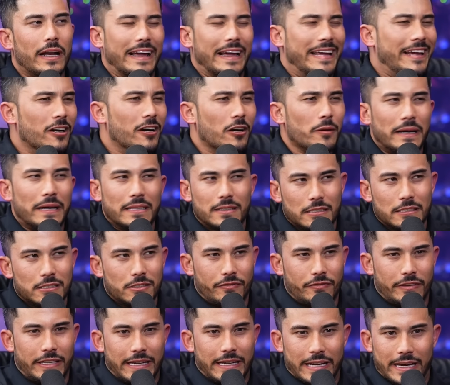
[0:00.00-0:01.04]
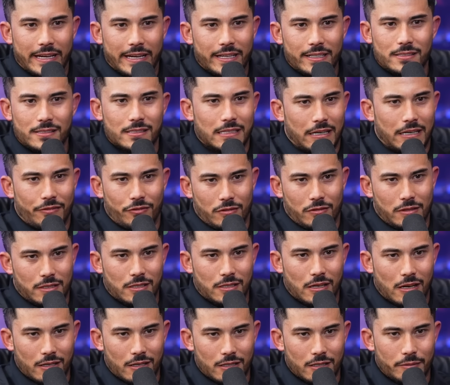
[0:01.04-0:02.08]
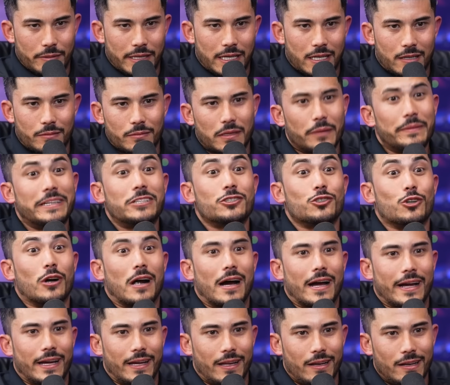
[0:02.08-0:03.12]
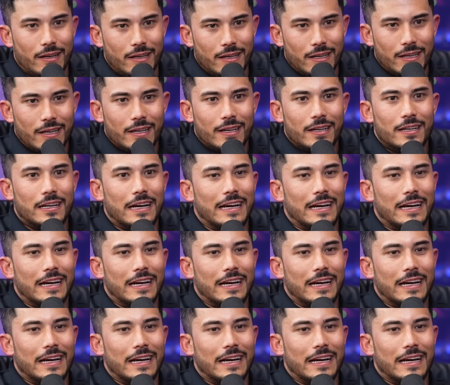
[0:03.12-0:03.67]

I hear about these VAs and everyone talking about them. Let me try it. Yeah.